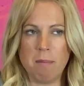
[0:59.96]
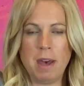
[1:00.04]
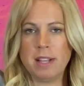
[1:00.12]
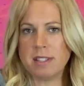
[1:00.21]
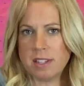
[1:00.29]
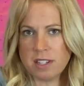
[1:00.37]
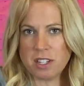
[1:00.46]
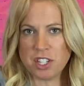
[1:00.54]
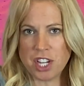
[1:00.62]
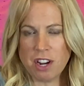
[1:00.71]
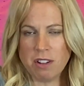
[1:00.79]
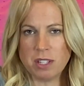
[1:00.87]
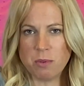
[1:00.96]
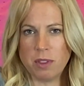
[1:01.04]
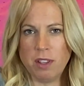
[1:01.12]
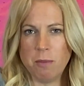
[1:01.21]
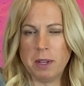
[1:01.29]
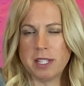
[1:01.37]
I'm hesitant to share this
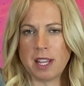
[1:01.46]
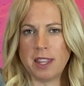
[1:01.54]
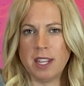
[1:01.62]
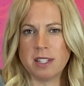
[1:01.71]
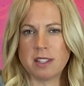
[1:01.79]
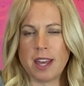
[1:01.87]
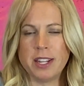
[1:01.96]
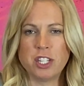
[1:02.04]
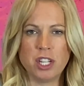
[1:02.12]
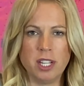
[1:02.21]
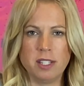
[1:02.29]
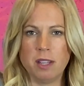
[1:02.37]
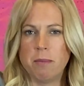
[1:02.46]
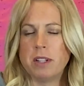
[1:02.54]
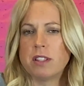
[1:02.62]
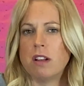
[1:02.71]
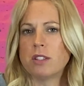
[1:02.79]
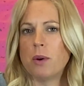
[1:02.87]
with you because I think it's kind of cheesy, but
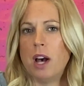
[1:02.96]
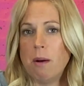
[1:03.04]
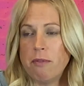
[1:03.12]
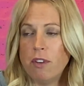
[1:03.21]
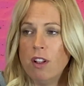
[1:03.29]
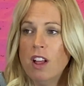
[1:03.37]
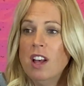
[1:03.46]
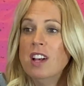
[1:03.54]
it's also helpful.